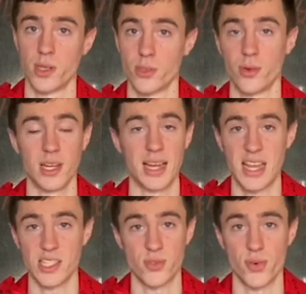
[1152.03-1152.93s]
It only
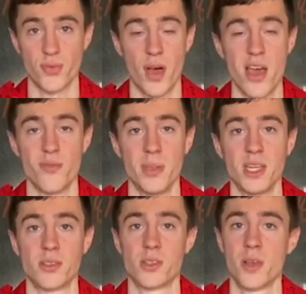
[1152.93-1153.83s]
lasts for 5
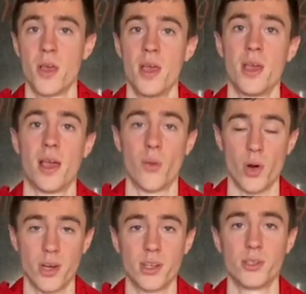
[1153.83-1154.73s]
minutes, and
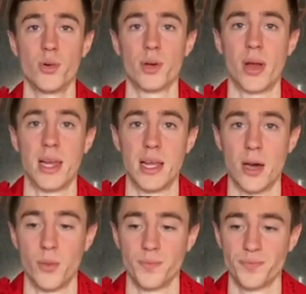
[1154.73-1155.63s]
we're gonna do it right
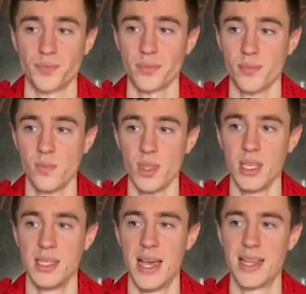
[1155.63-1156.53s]
now,
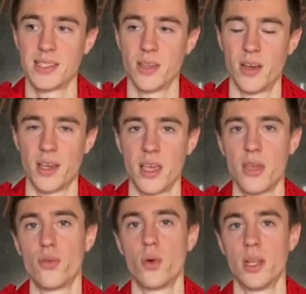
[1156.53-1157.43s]
that can
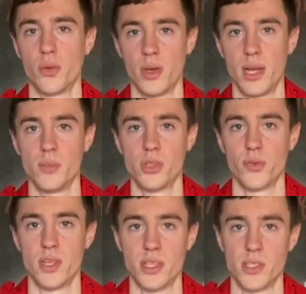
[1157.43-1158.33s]
give you a little glimpse
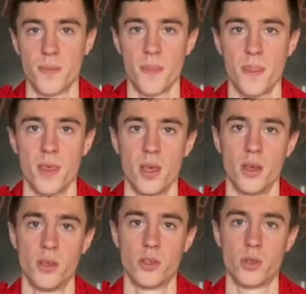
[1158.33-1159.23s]
of this.
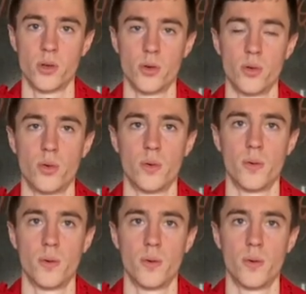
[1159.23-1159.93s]
So